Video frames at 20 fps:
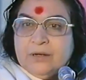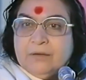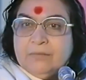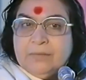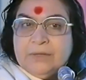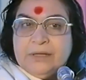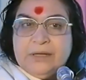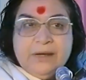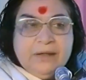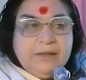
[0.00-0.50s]

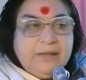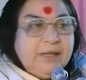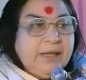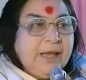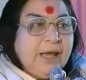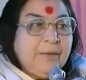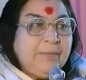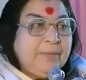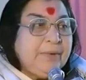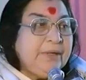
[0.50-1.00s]
But nothing
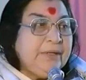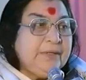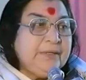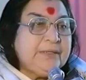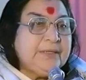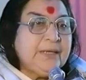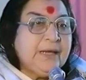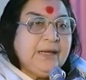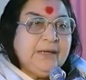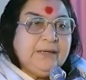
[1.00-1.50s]
happened
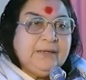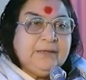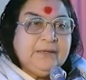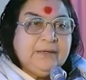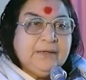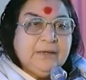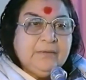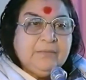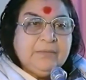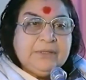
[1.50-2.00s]
inside.
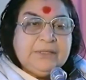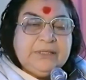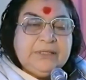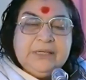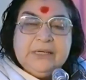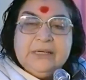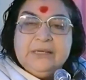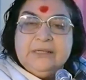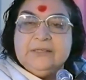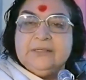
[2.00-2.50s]
But
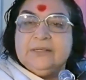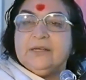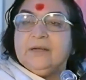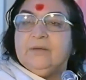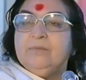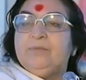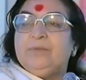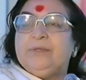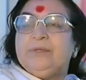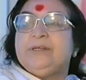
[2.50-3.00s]
here is a
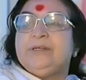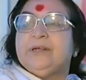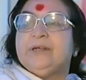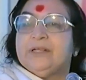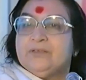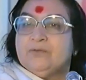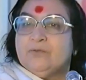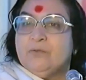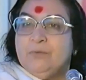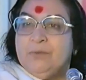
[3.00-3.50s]
complete
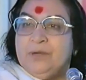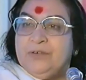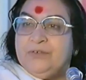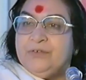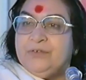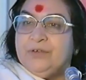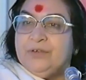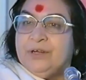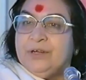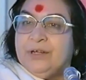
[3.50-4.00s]

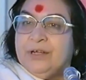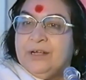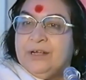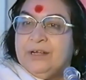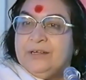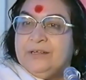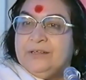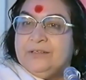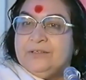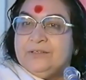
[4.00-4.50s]
transformation,
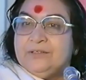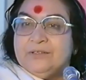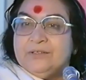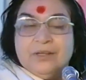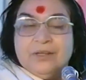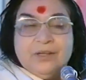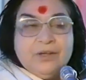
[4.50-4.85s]
is